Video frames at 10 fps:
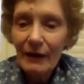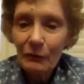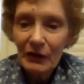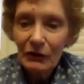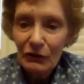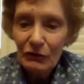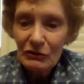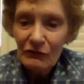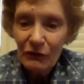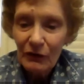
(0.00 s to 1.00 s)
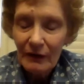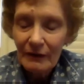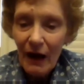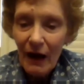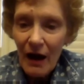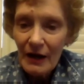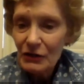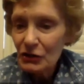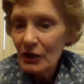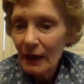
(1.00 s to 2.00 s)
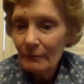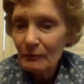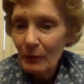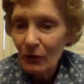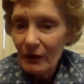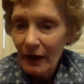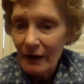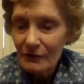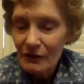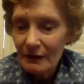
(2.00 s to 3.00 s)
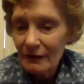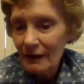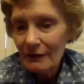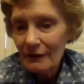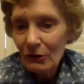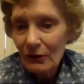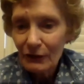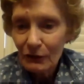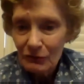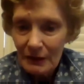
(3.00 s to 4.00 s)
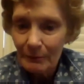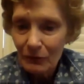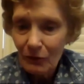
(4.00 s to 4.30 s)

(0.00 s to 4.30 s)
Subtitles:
we could use for an odd-shaped birdhouse that doesn't look like your typical.